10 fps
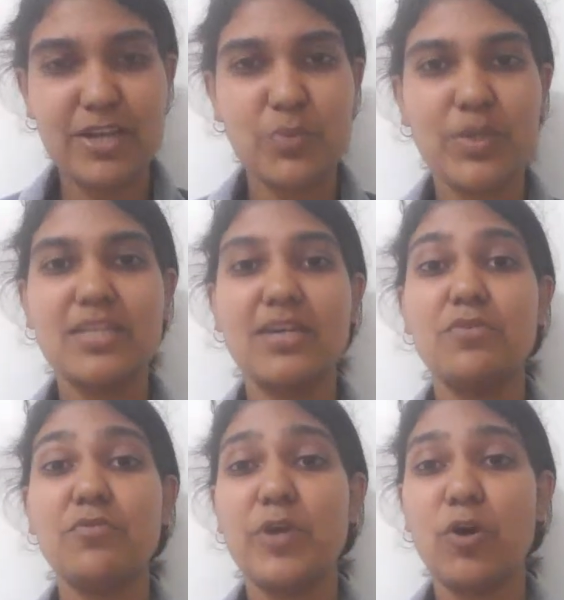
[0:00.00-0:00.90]
of
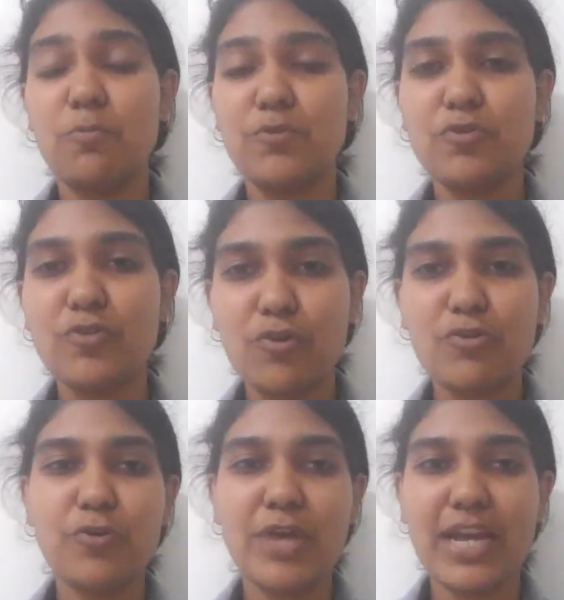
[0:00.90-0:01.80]
Ayurveda. We
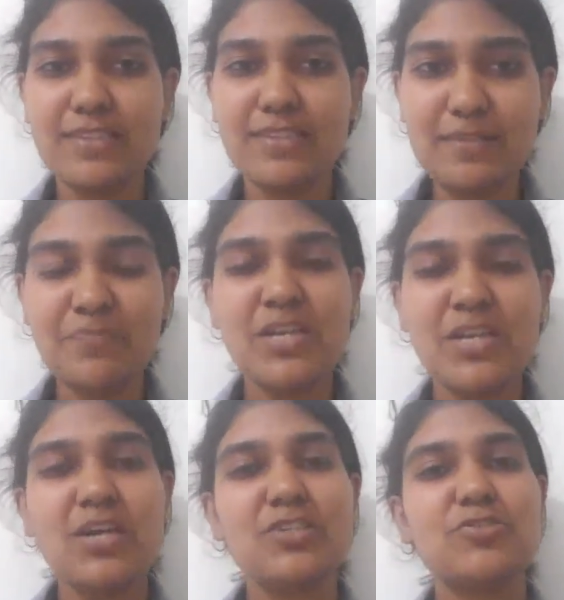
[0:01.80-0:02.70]
hope to grow
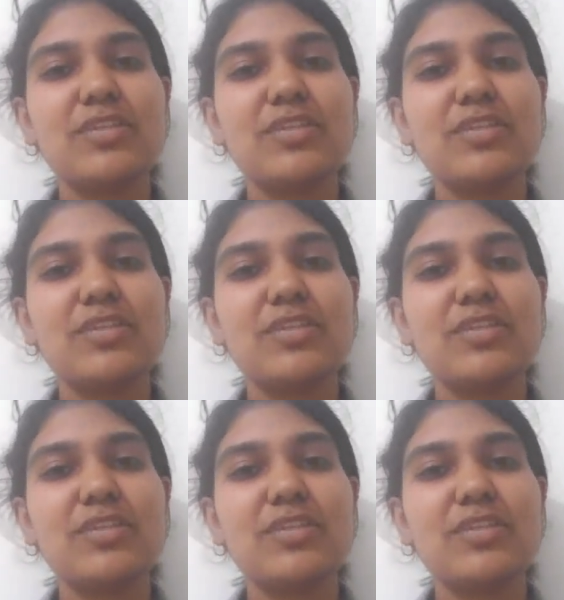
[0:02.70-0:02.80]
together,